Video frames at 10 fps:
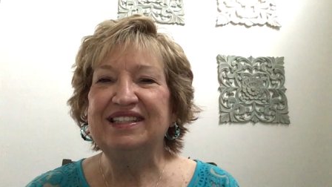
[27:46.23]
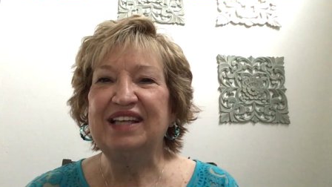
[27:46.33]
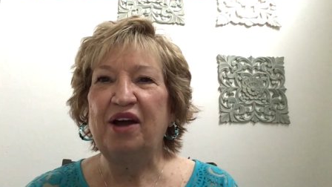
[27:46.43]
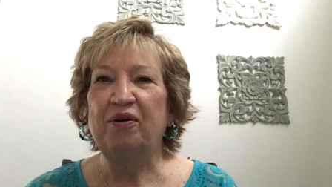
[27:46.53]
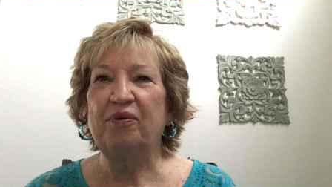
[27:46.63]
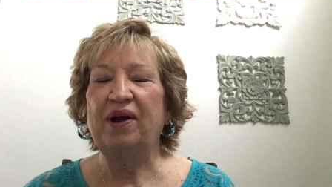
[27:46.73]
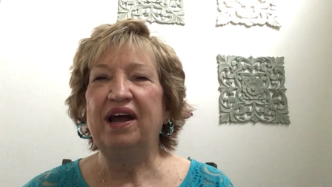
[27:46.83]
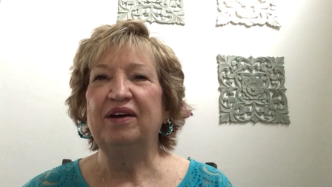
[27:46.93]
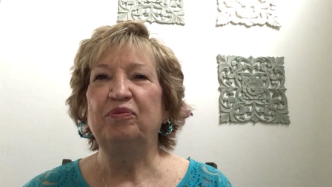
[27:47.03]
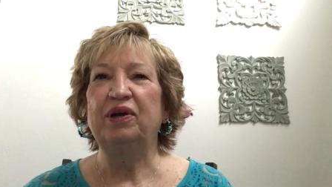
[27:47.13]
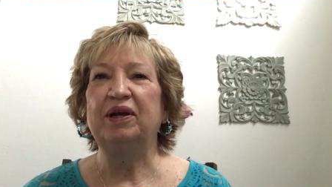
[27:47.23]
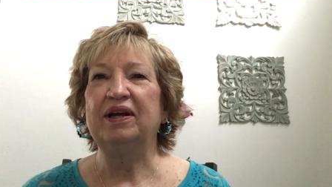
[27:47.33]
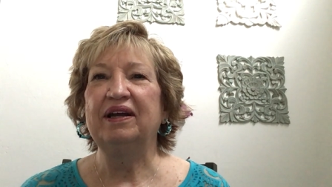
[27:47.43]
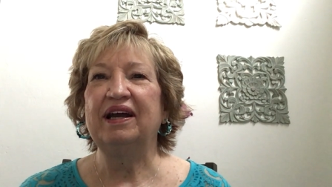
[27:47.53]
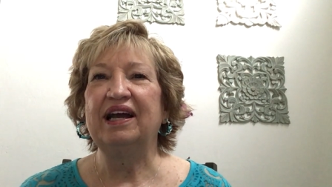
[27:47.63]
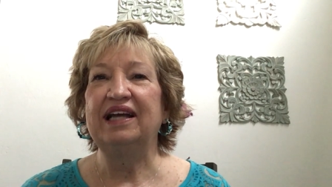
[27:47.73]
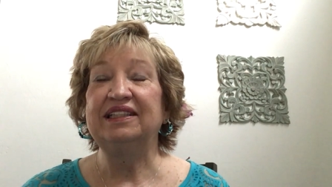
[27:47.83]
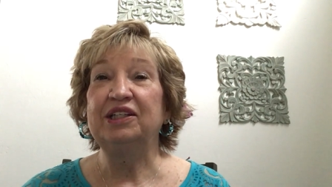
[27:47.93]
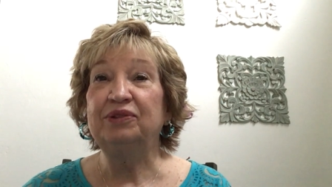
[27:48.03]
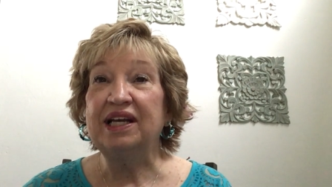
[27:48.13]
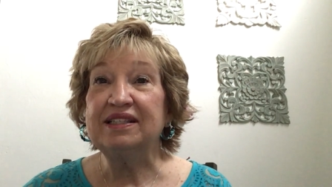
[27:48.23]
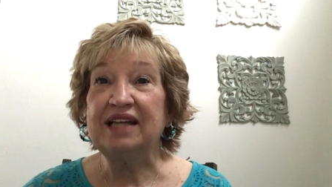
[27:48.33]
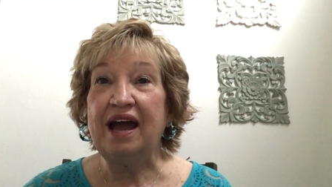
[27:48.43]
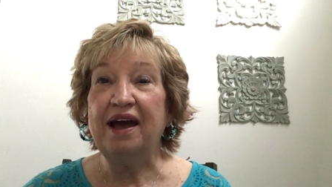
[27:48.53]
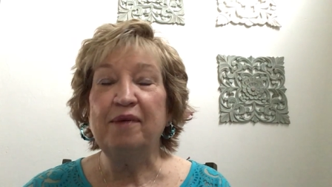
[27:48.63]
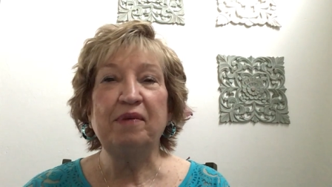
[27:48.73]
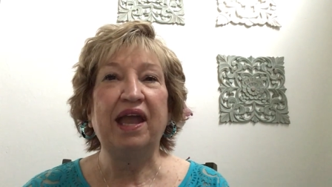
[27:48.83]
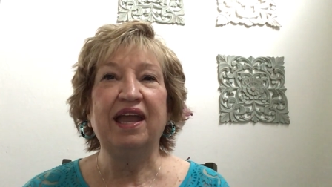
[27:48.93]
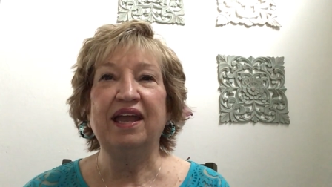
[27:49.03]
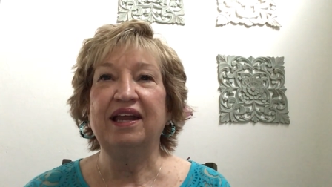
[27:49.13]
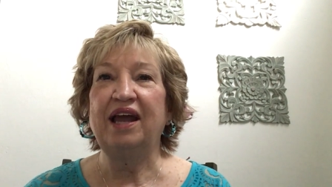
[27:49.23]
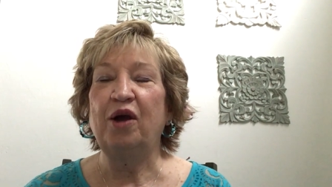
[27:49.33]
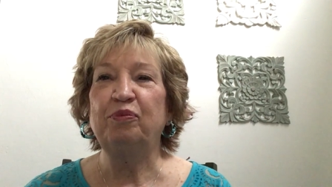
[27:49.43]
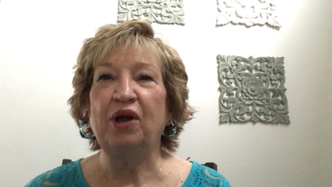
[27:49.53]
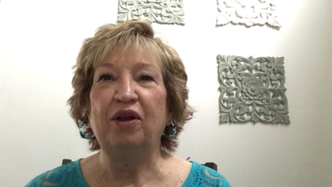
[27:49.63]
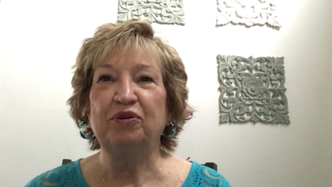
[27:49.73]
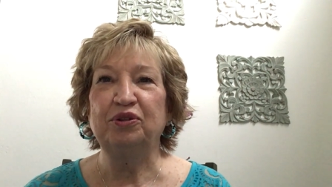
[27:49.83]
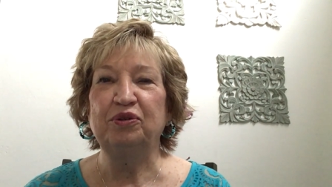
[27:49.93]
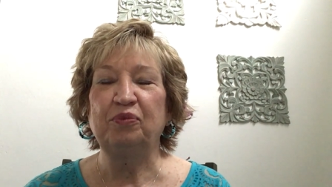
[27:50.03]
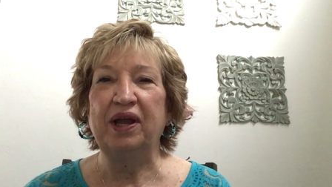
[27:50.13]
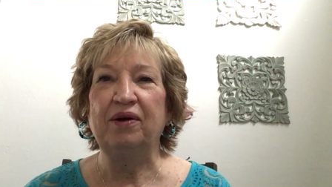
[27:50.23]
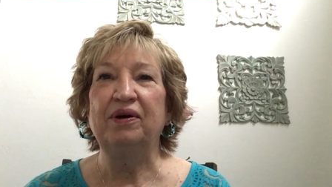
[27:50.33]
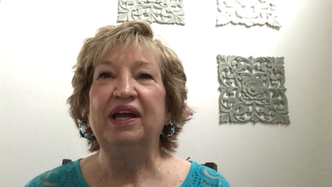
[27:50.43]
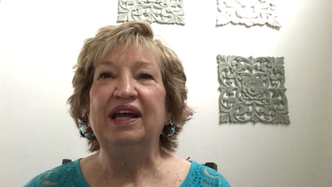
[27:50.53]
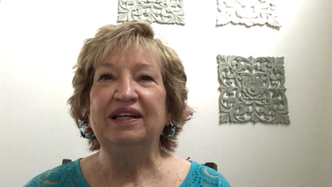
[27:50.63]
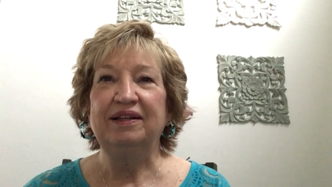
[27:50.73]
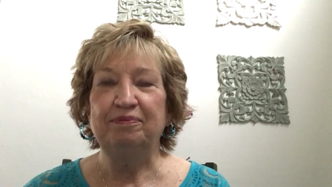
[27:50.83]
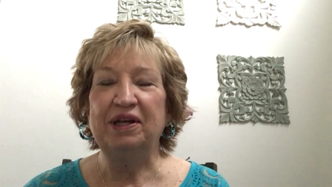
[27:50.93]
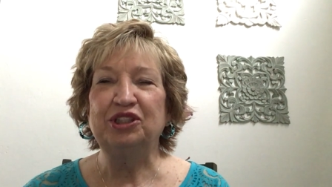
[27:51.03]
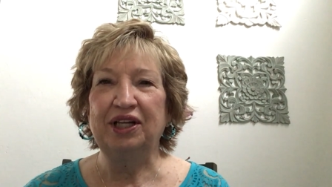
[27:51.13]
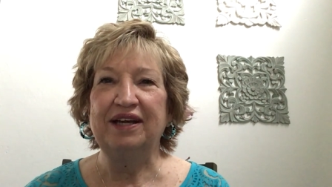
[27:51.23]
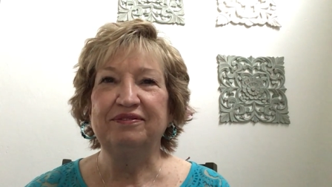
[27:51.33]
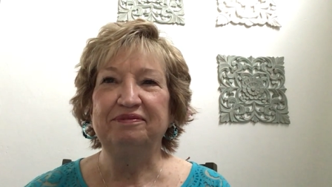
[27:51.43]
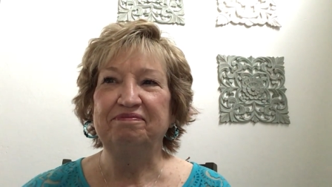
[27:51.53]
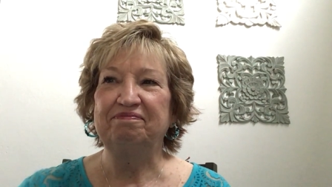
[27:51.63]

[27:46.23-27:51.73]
So uh, we until next time, and I hope y'all are doing well. Much love.